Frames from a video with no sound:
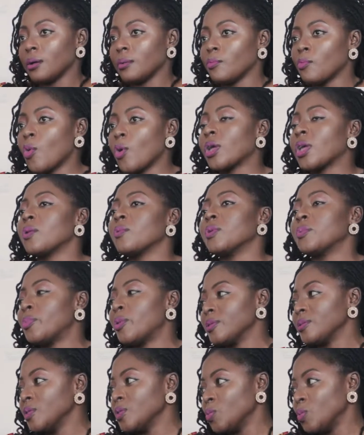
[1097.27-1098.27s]
working with
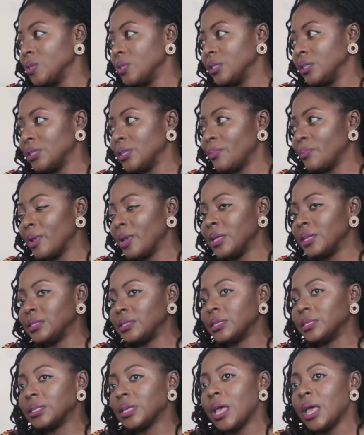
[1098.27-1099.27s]
persons with
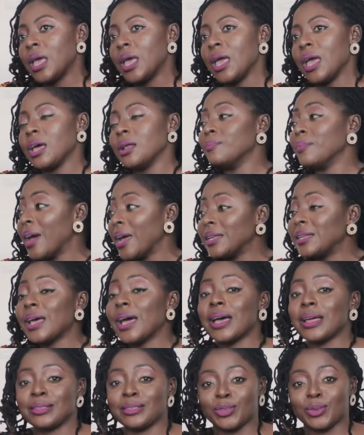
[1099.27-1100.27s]
disabilities, and my
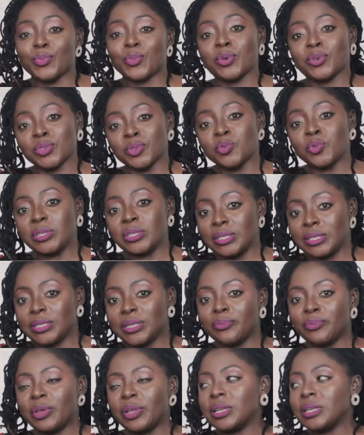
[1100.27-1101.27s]
dad is a person with
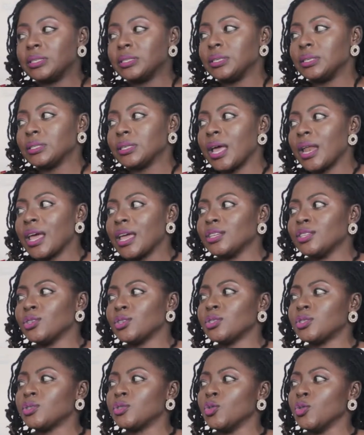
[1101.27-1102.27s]
disabilities, and I
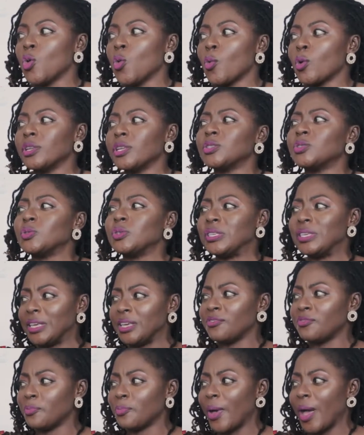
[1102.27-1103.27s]
just wanted to
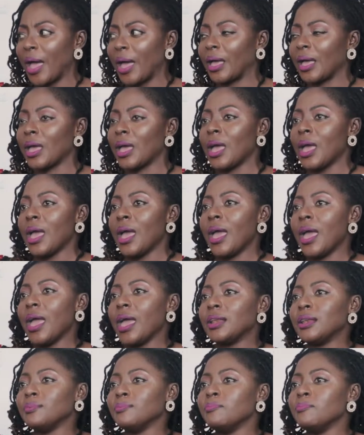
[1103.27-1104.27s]
give back
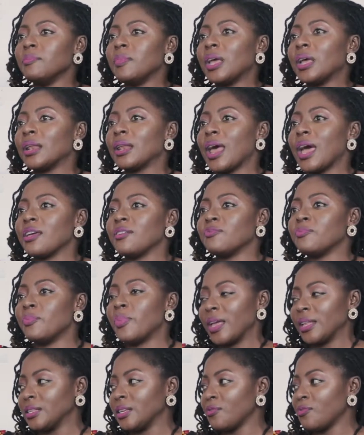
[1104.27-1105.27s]
and make life
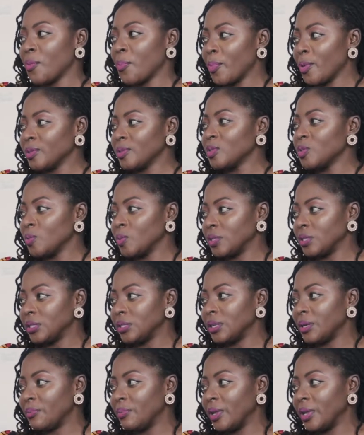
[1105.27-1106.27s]
better for persons with
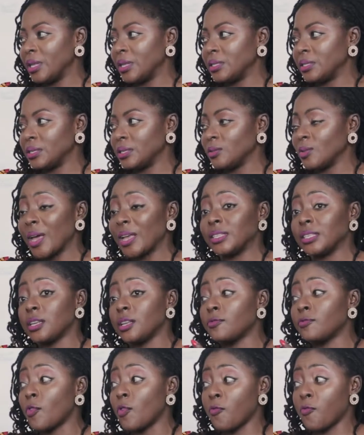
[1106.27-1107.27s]
disabilities. So I
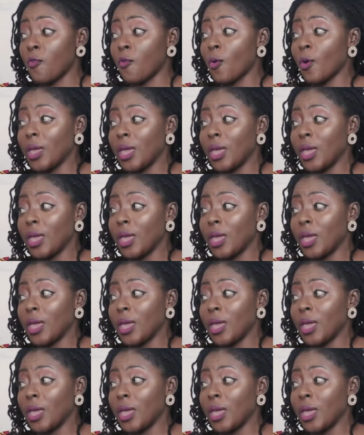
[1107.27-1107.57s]
did it for 4